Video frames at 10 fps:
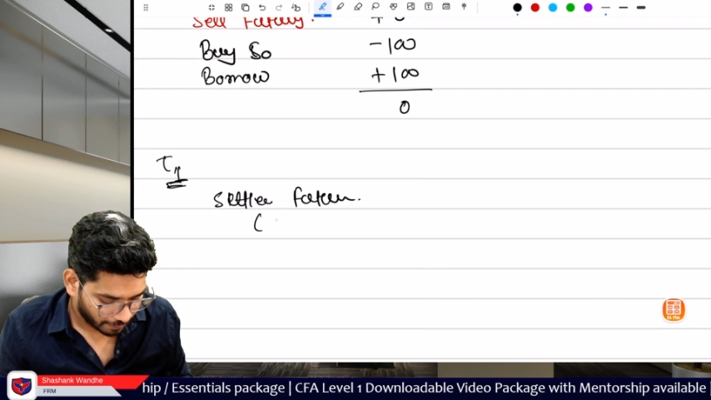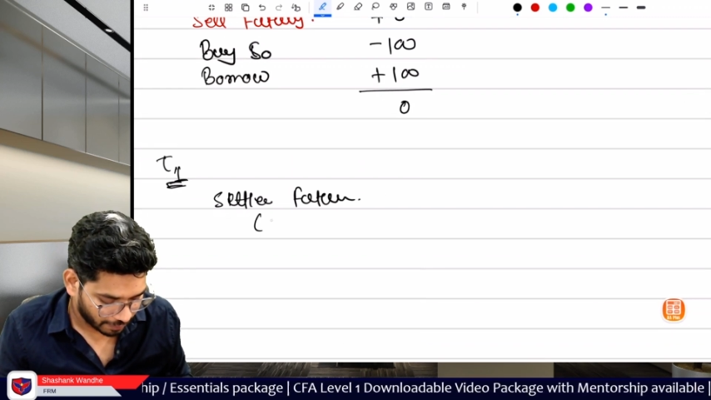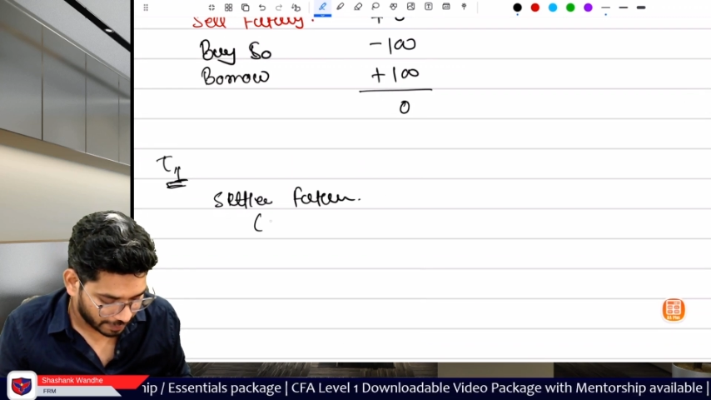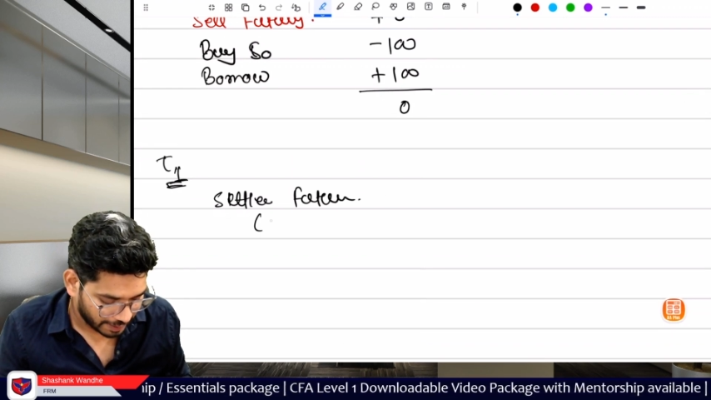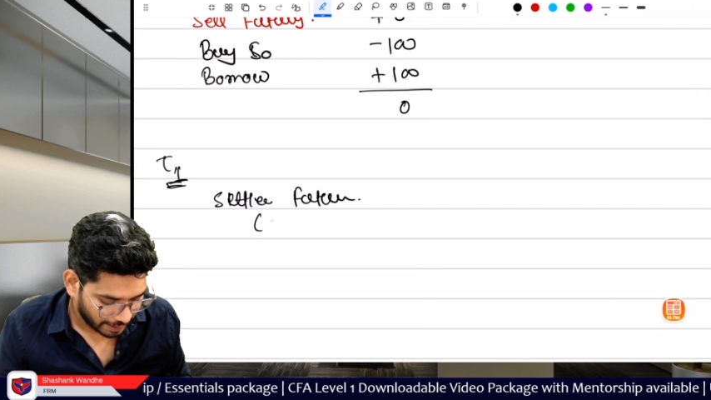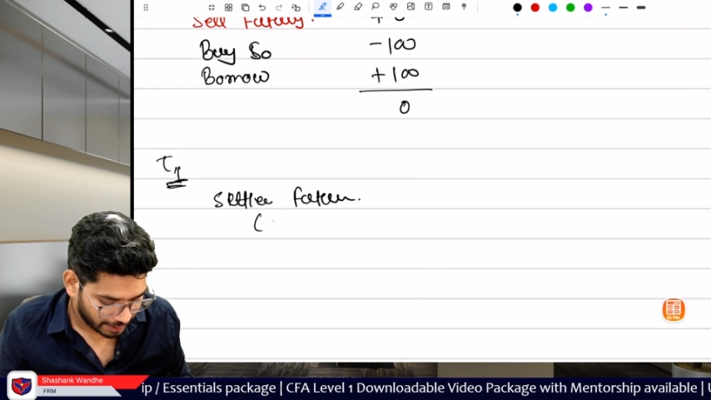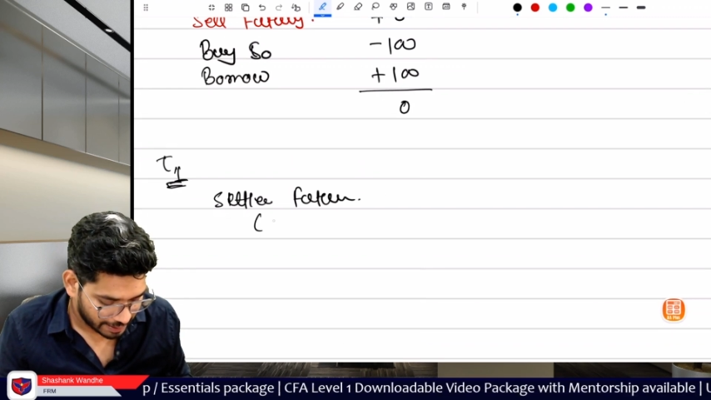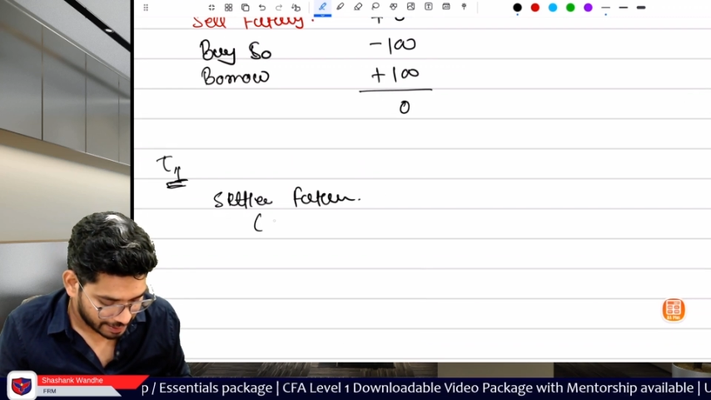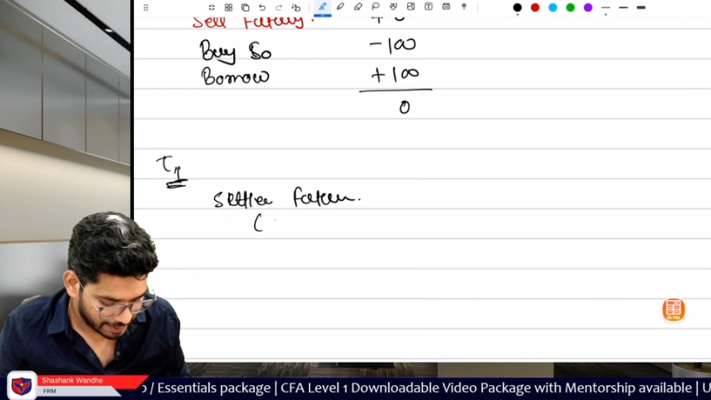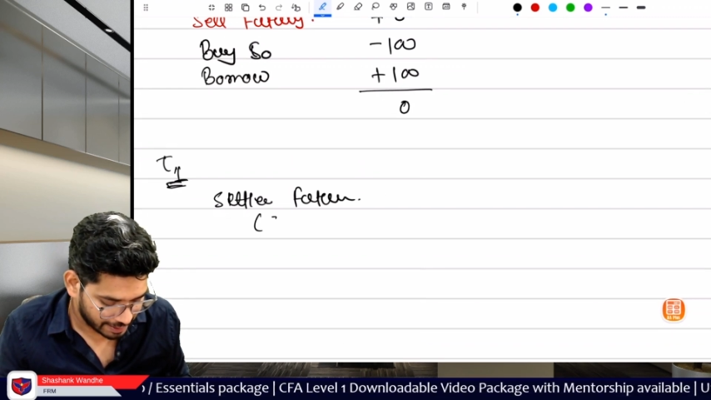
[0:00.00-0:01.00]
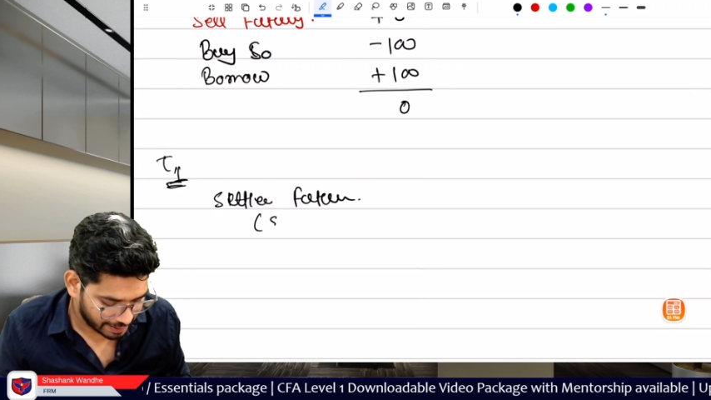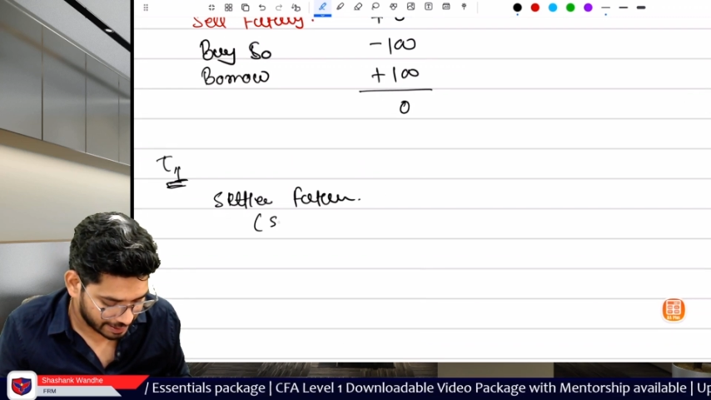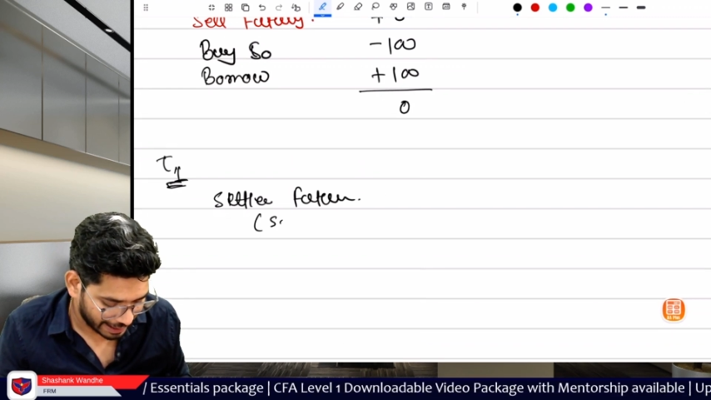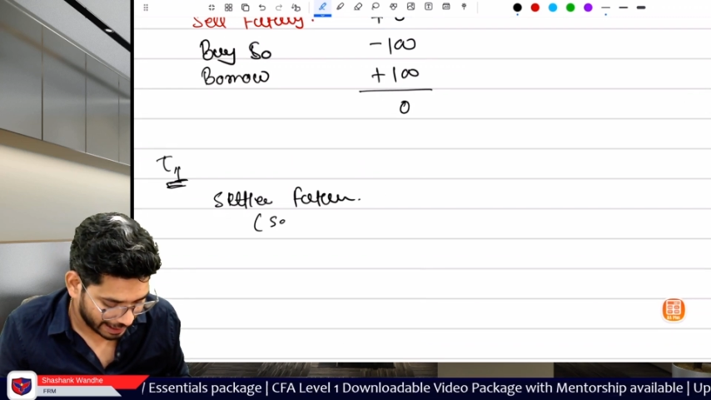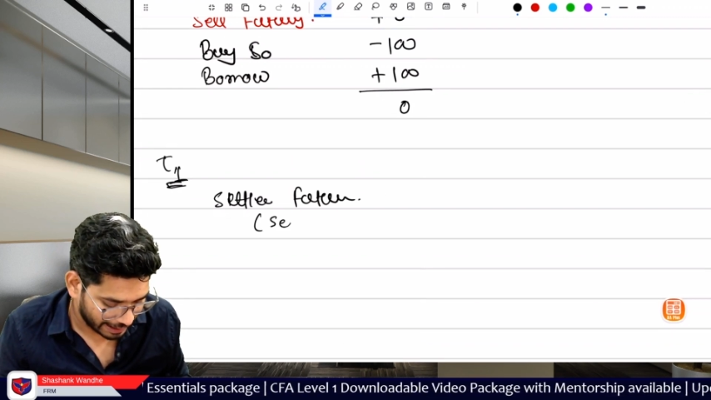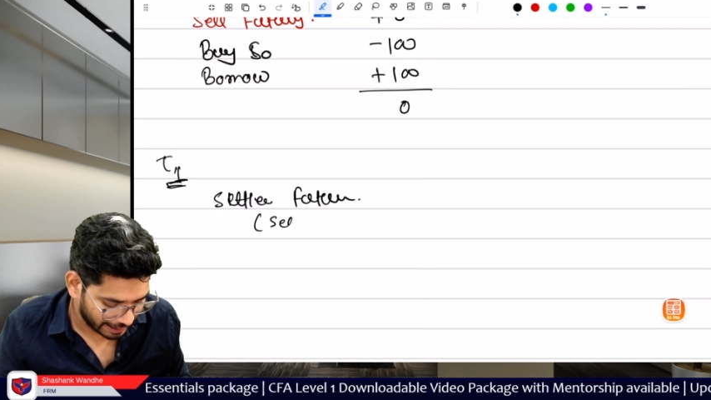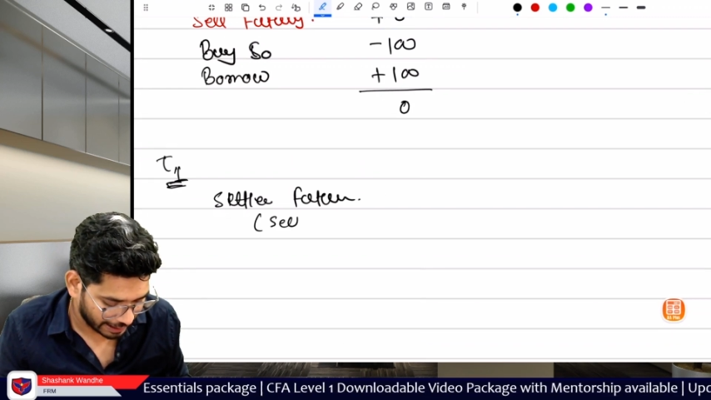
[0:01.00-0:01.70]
We will sell